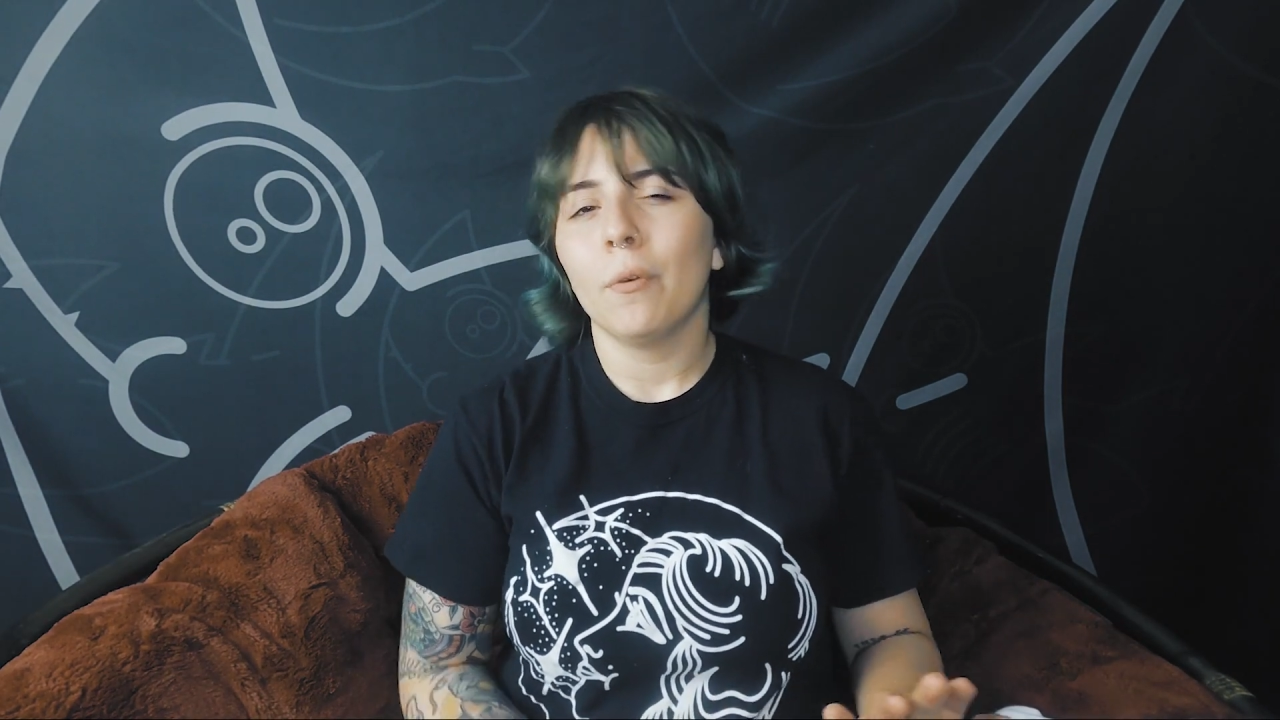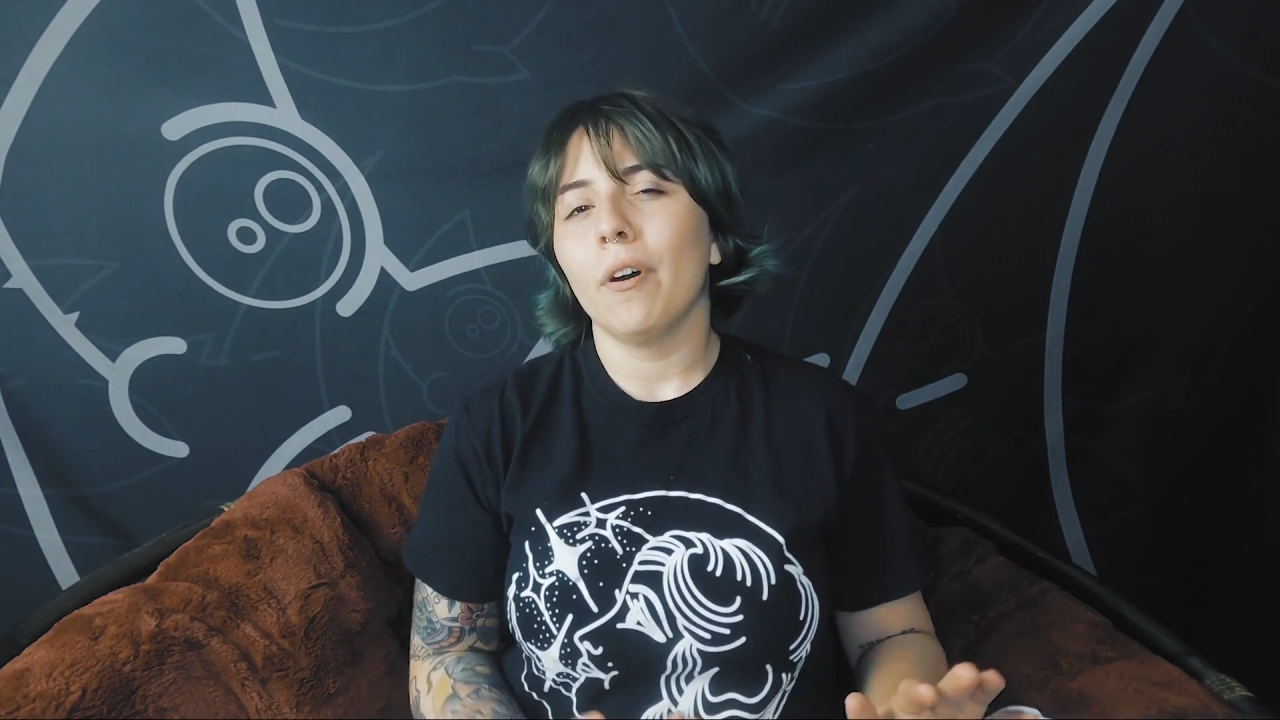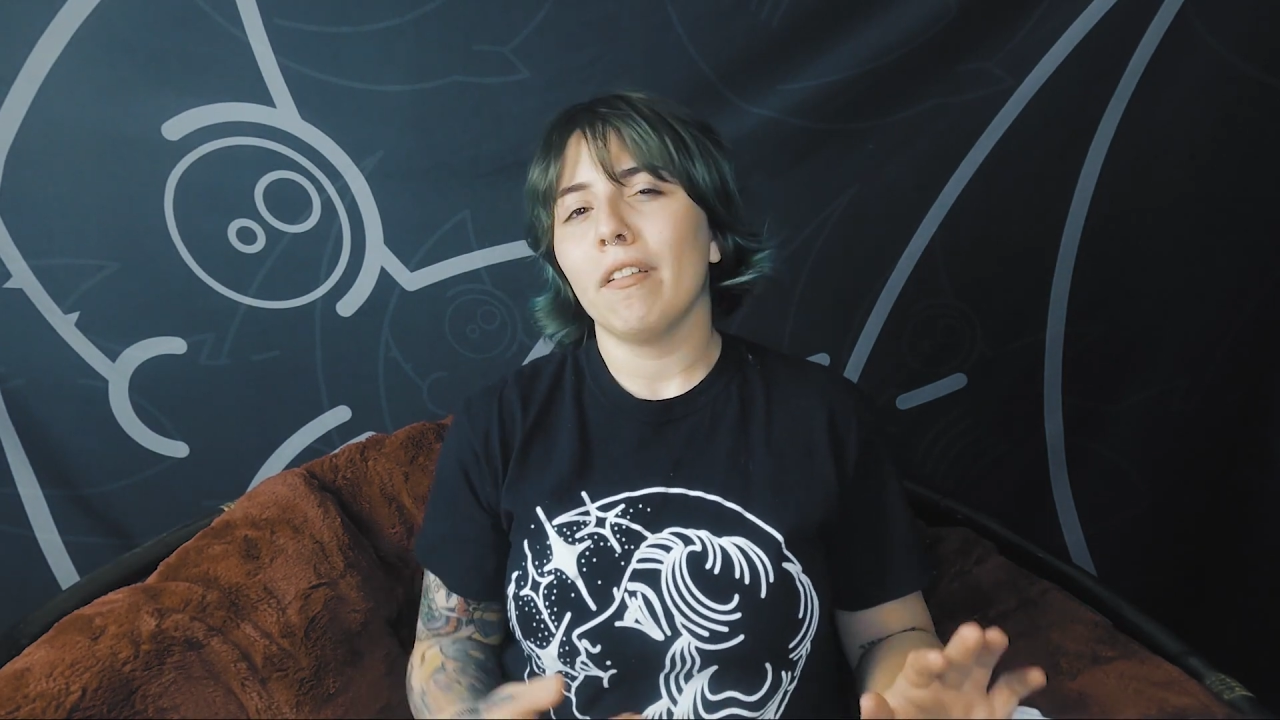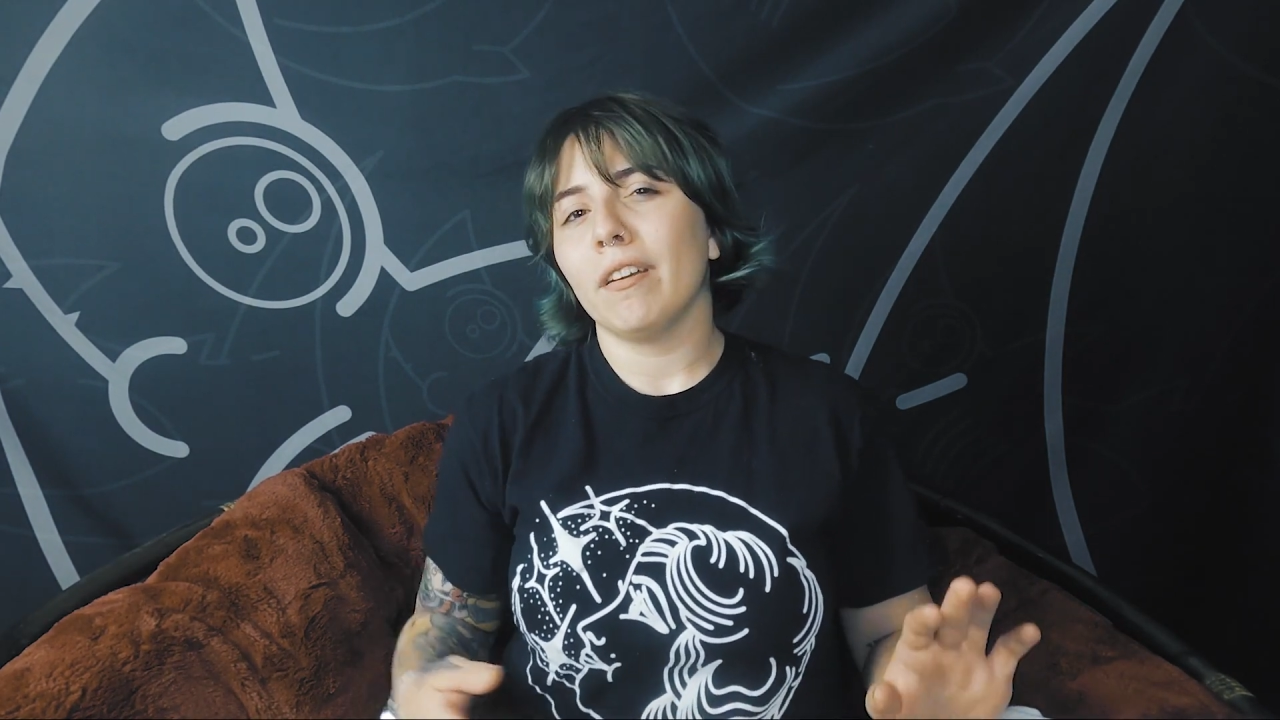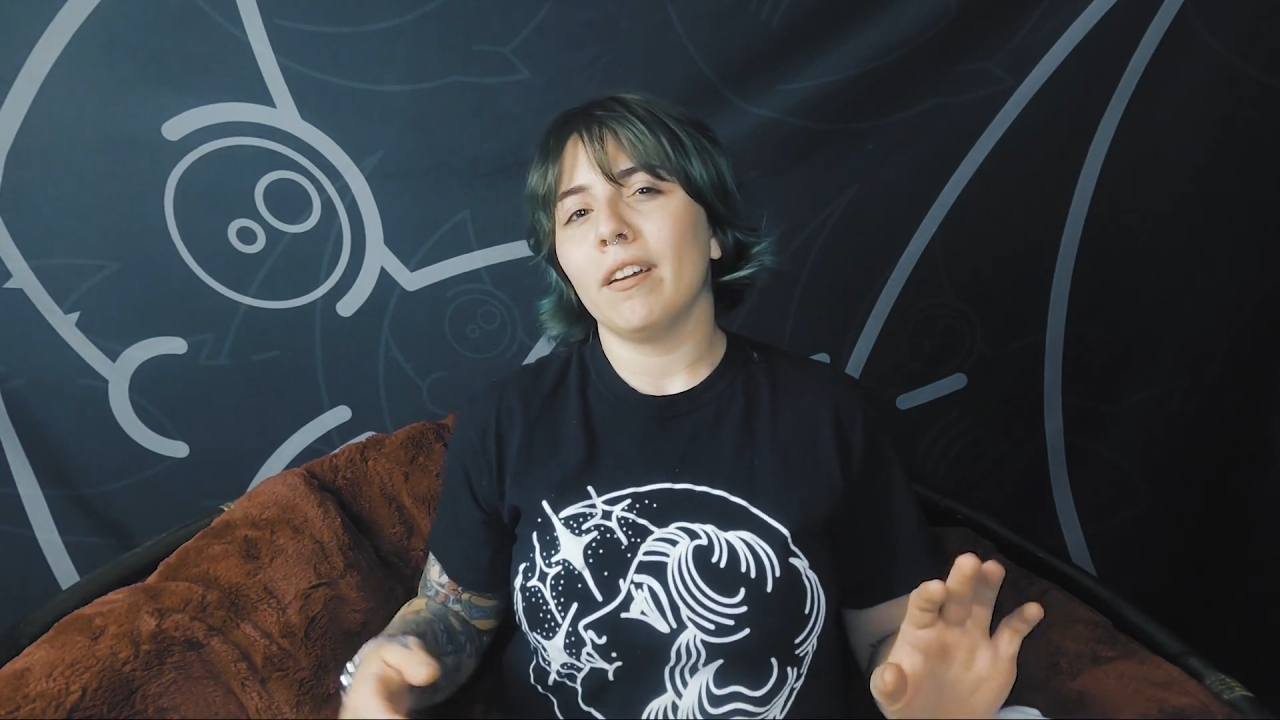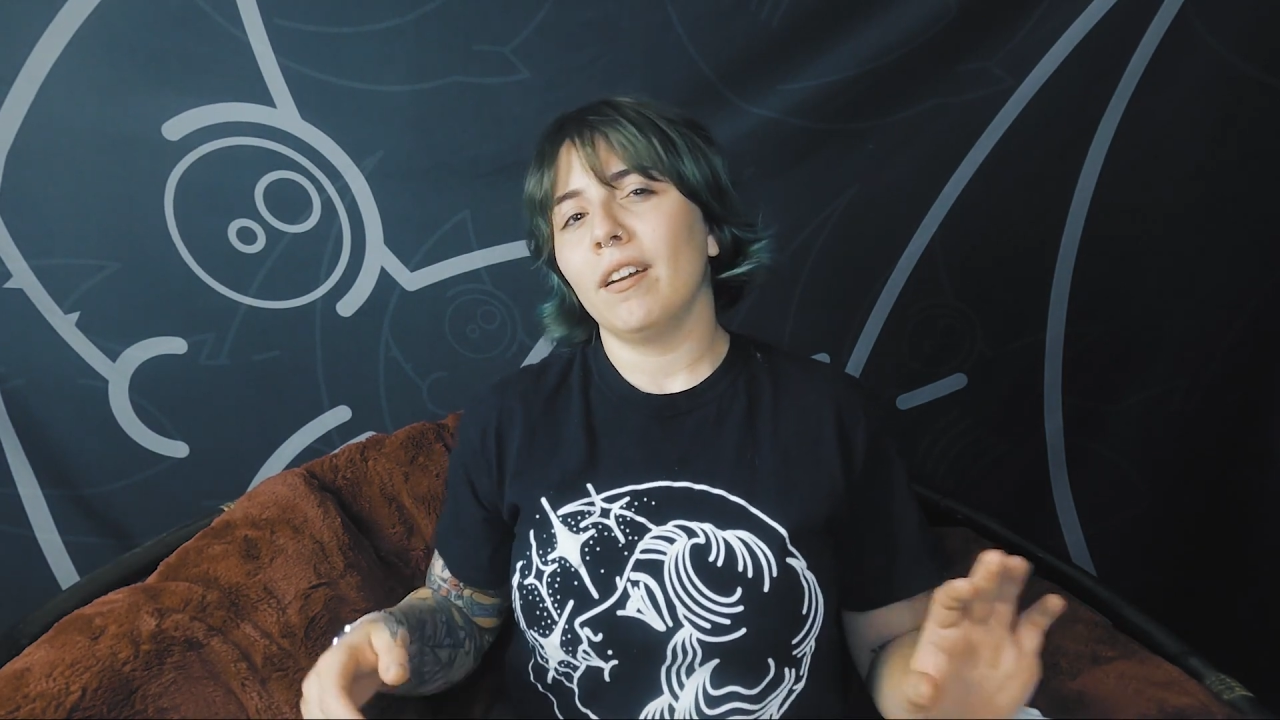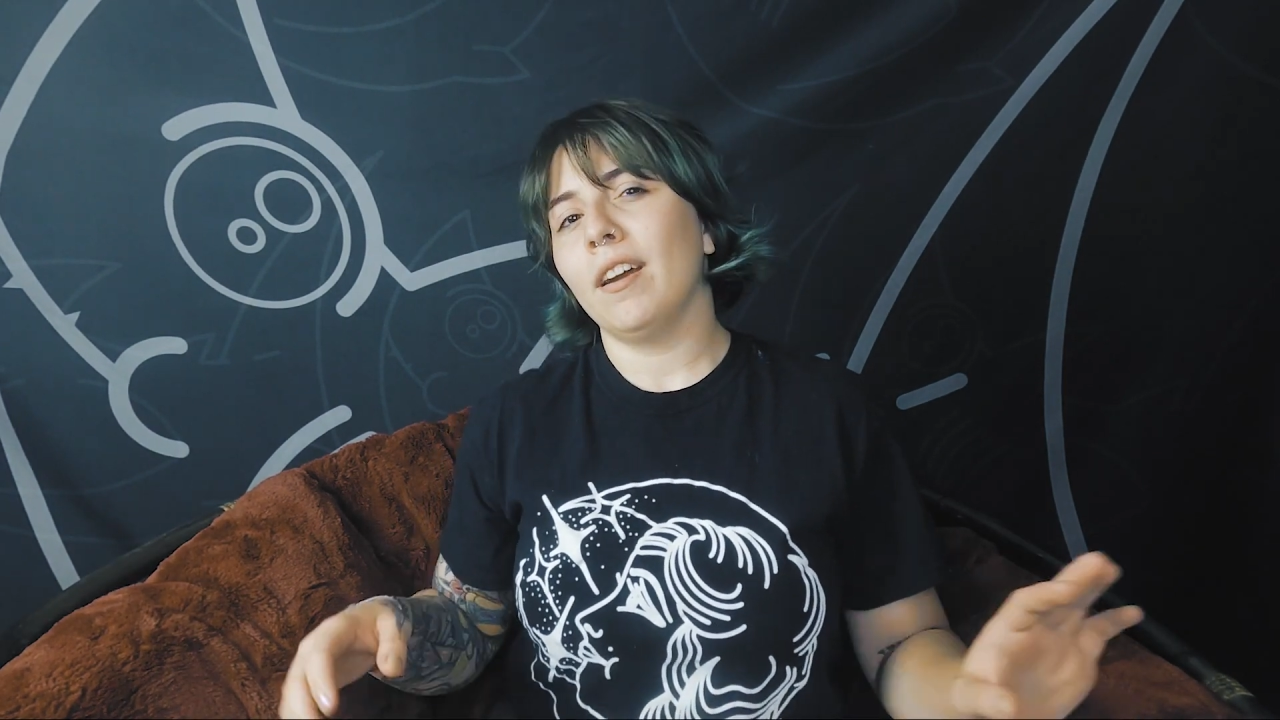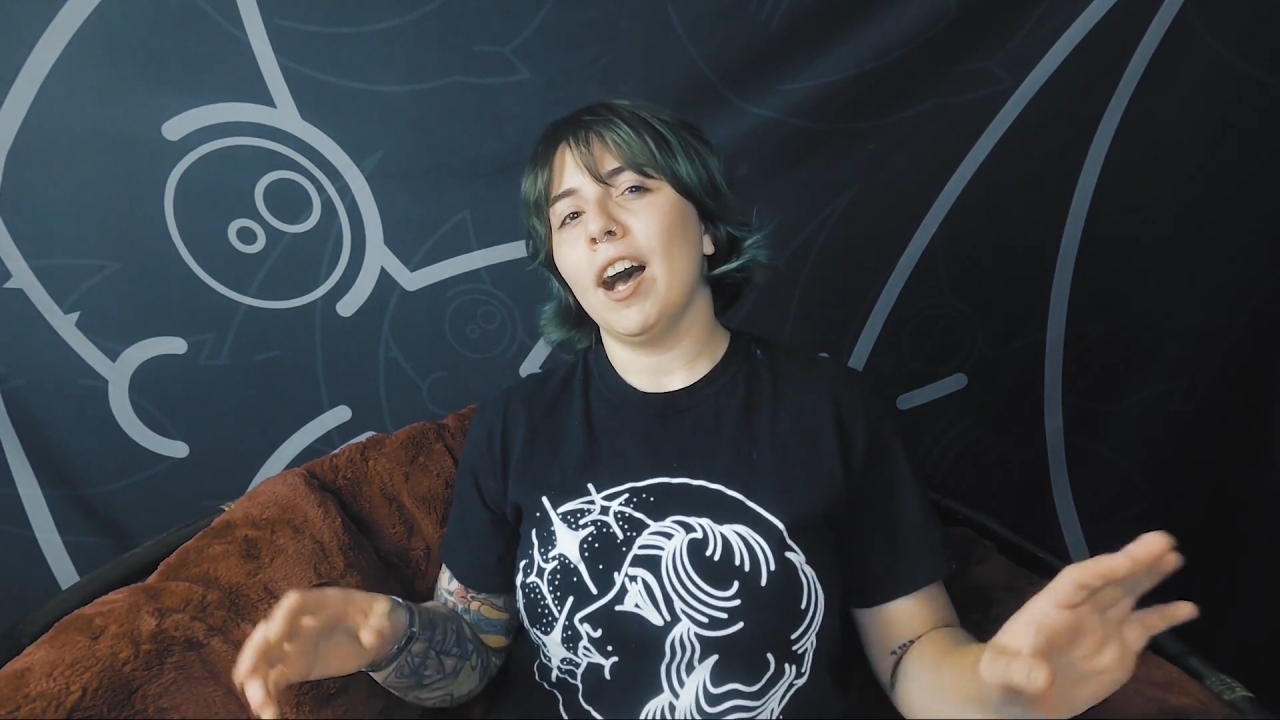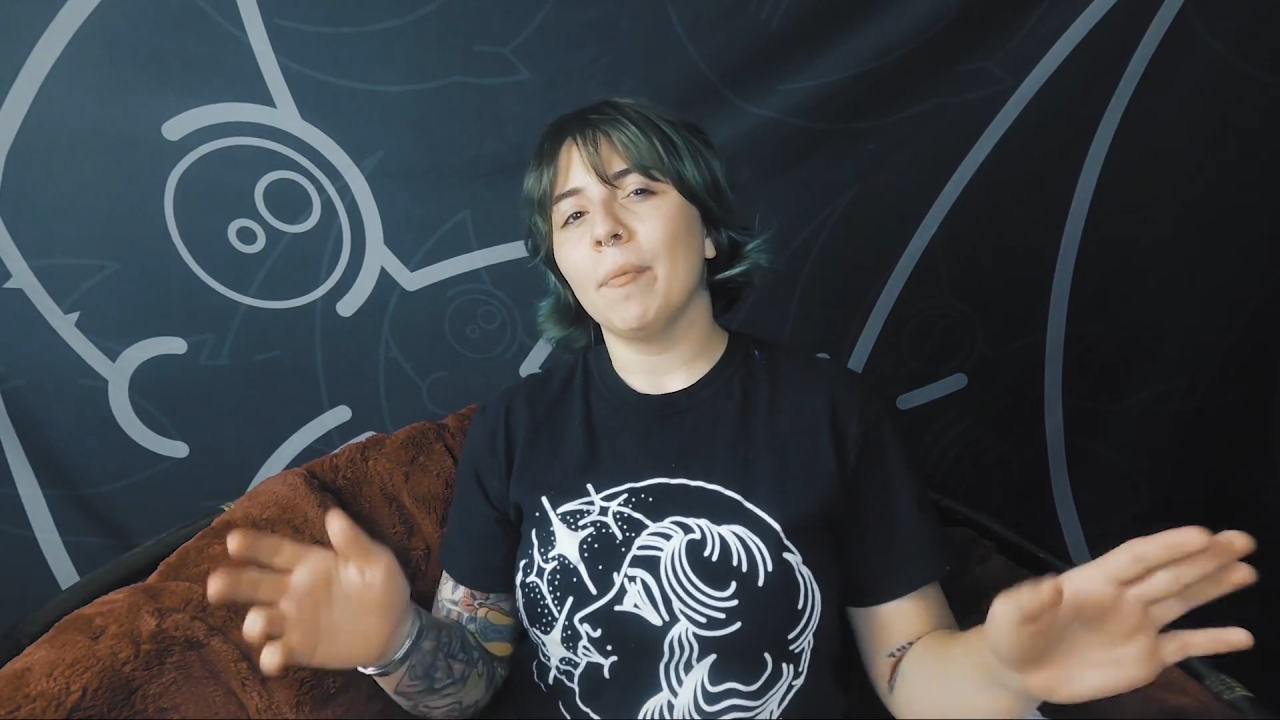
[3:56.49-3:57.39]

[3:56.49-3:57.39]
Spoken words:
whether